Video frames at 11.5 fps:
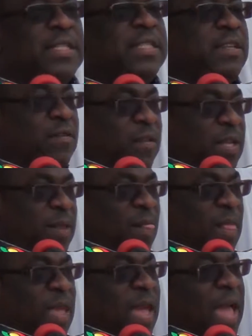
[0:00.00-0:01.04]
TV
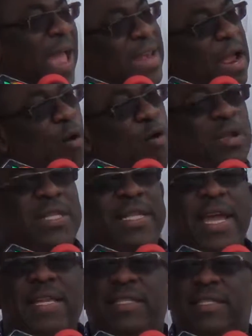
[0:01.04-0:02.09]
and the
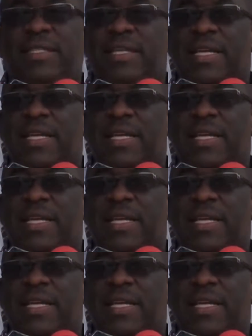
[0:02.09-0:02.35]
content